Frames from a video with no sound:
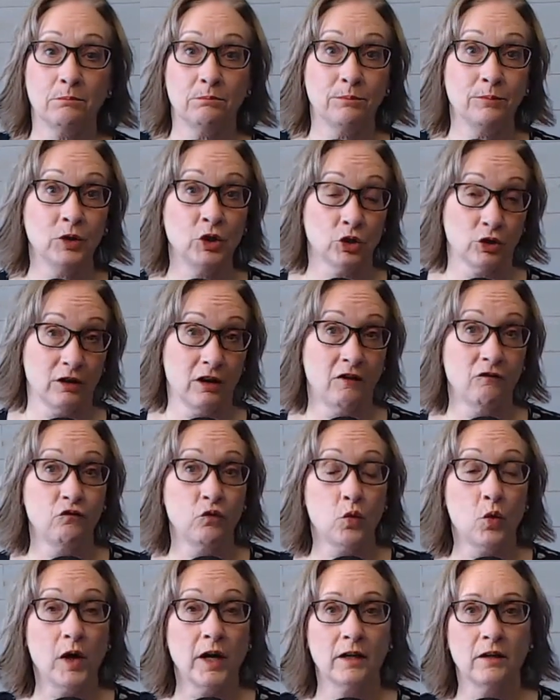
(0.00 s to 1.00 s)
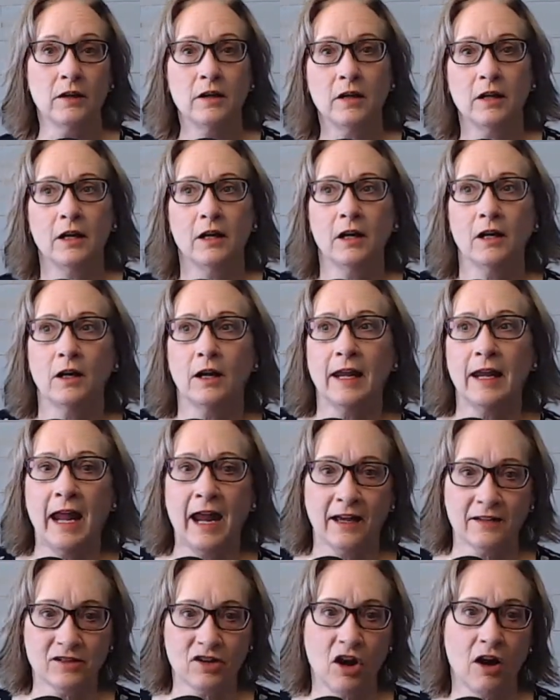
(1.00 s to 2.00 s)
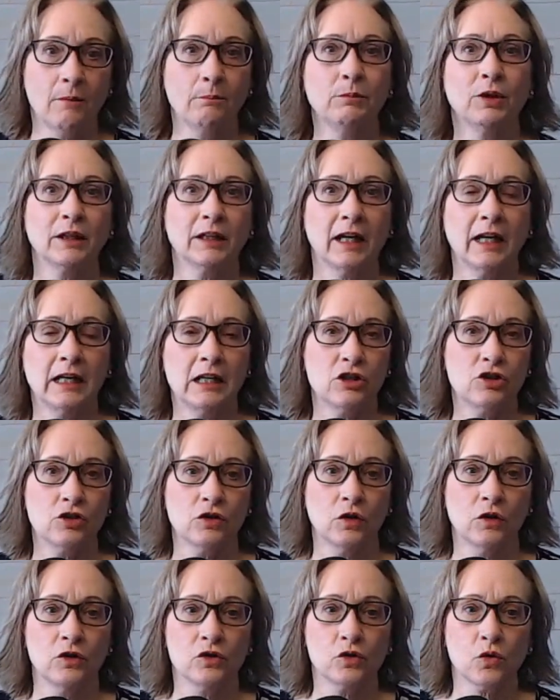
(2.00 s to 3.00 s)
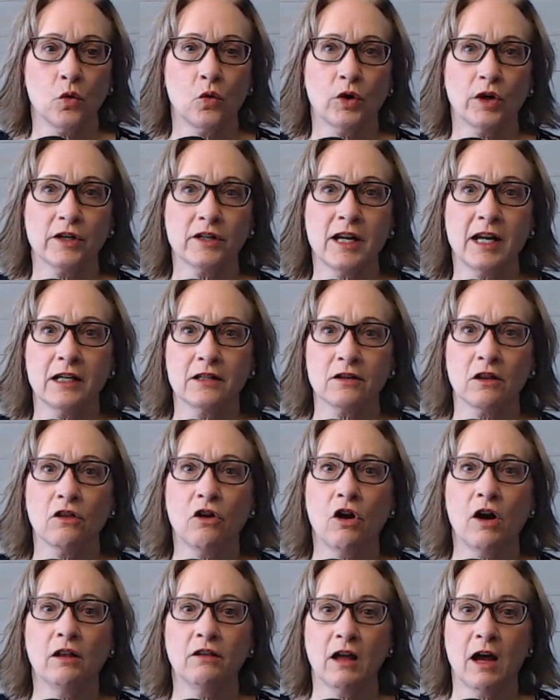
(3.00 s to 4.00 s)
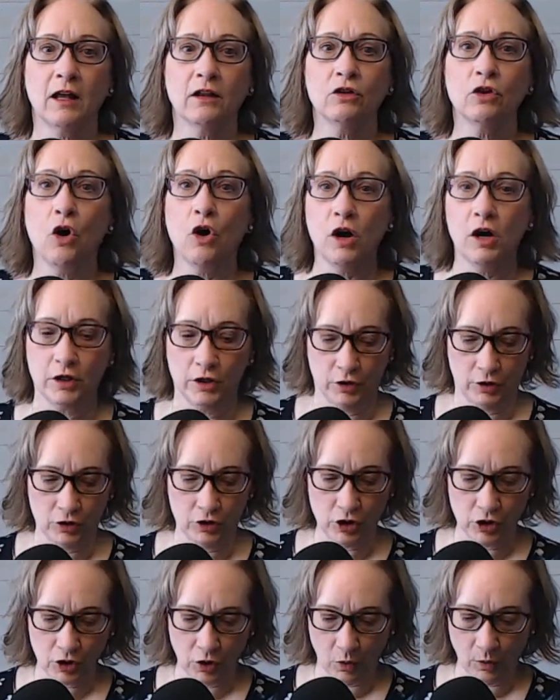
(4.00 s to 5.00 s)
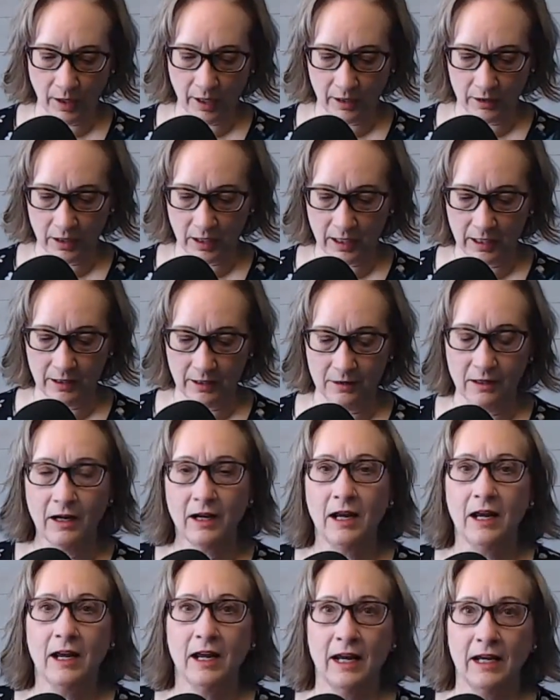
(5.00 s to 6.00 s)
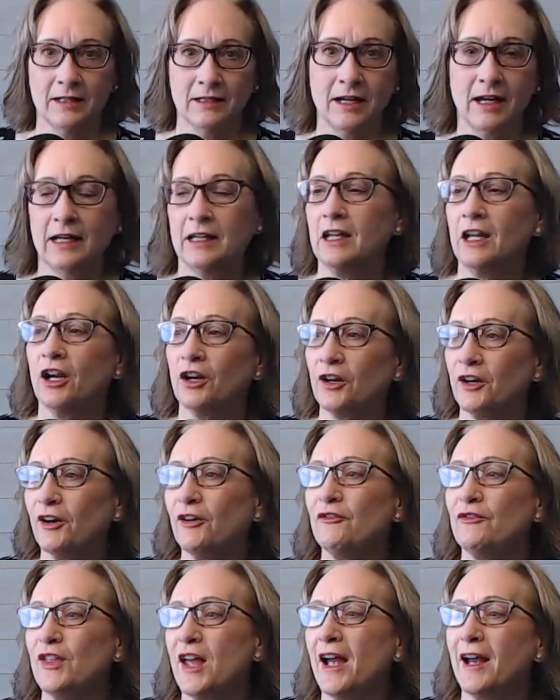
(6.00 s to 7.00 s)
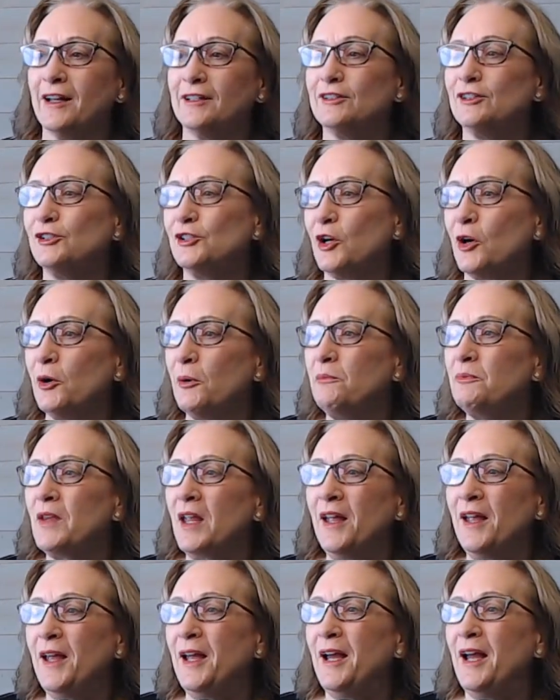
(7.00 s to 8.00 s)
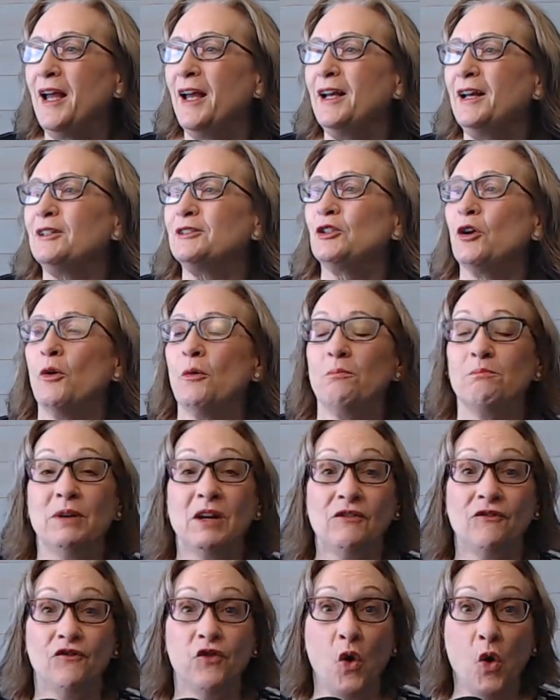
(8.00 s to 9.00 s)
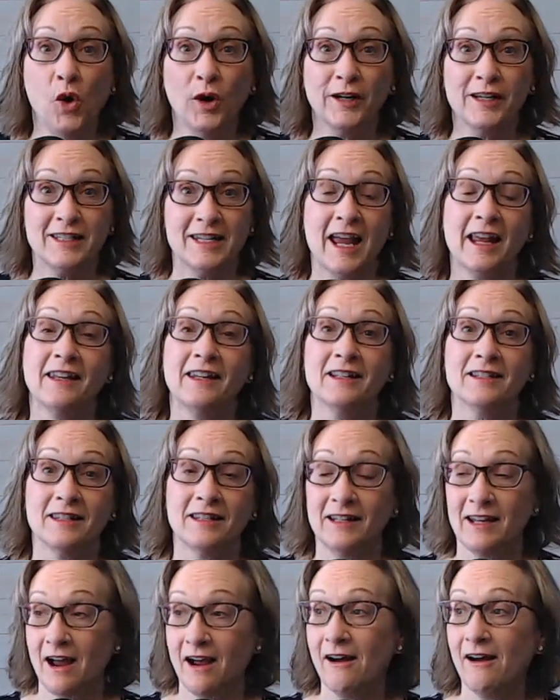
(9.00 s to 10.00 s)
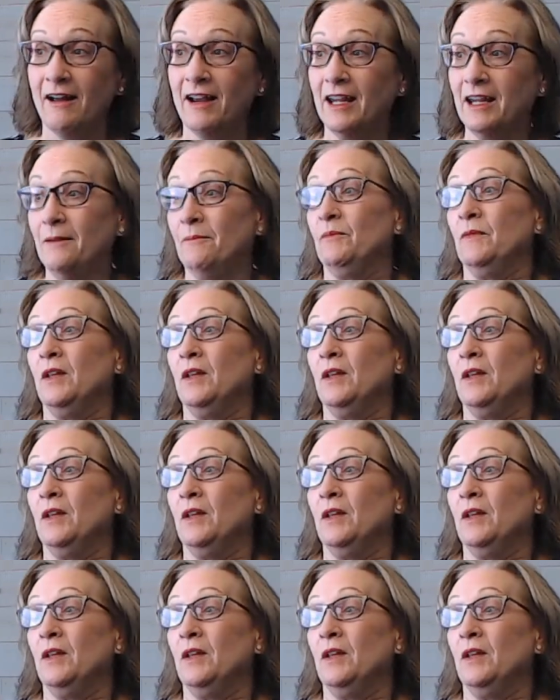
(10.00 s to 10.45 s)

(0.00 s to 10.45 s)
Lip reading: your loved one has complications, or it takes a lot longer to go ahead and take care of that. So before Dennis and I